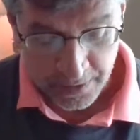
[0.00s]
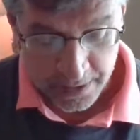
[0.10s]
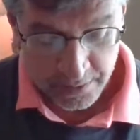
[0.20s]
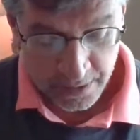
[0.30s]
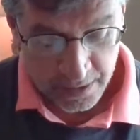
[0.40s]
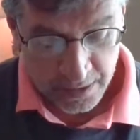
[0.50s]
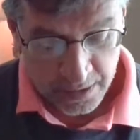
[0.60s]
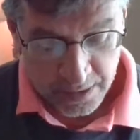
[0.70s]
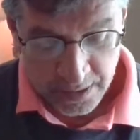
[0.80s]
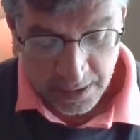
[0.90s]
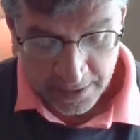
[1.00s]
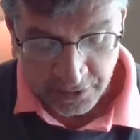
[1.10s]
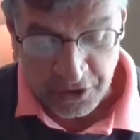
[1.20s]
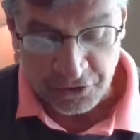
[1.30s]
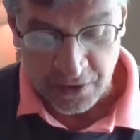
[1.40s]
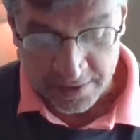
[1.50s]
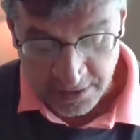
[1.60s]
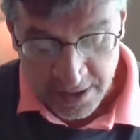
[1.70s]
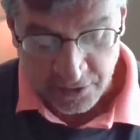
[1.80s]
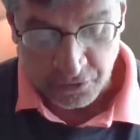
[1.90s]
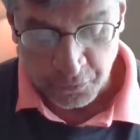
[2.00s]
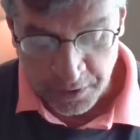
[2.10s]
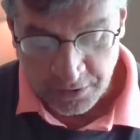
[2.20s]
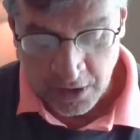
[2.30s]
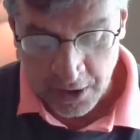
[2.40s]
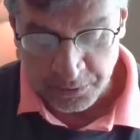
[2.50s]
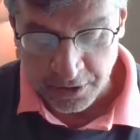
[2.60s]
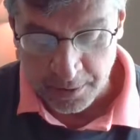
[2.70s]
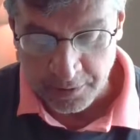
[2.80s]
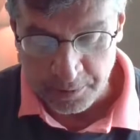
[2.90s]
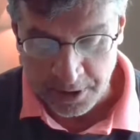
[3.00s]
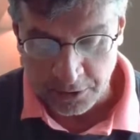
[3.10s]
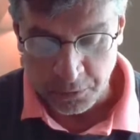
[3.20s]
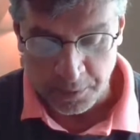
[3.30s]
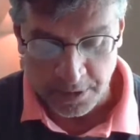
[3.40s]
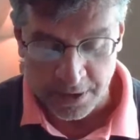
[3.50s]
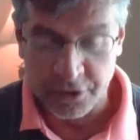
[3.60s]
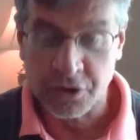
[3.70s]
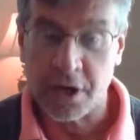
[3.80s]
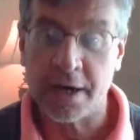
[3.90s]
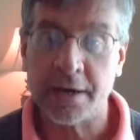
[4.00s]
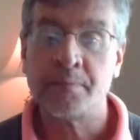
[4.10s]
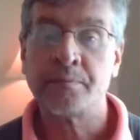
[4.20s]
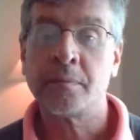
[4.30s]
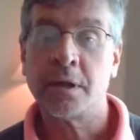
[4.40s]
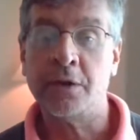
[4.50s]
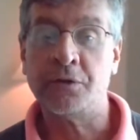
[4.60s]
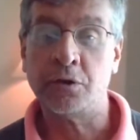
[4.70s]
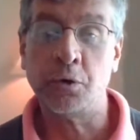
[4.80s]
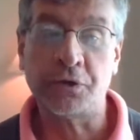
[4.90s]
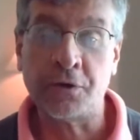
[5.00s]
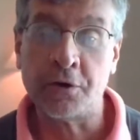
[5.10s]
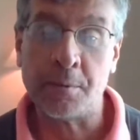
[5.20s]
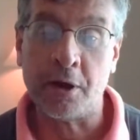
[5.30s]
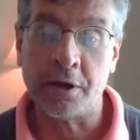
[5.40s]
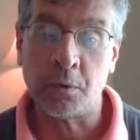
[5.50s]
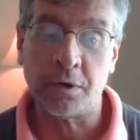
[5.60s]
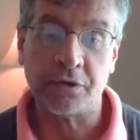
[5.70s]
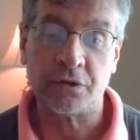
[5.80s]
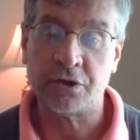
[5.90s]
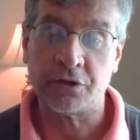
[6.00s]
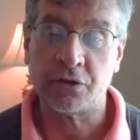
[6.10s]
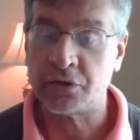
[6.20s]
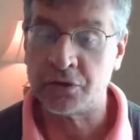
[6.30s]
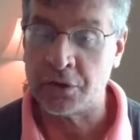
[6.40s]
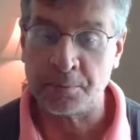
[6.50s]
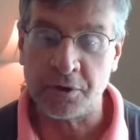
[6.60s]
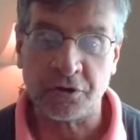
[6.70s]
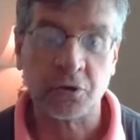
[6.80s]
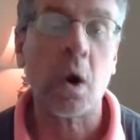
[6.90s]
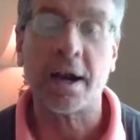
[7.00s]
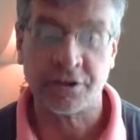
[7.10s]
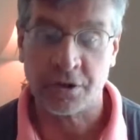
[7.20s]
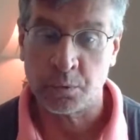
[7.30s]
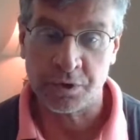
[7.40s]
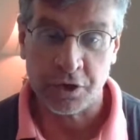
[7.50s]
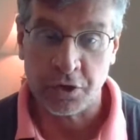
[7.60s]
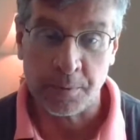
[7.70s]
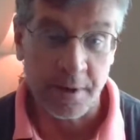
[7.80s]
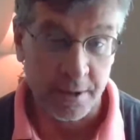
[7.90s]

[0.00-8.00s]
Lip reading: that at least 3 times the number of beings would be led astray if the Lucifer rebellion was just simply squashed, which it could have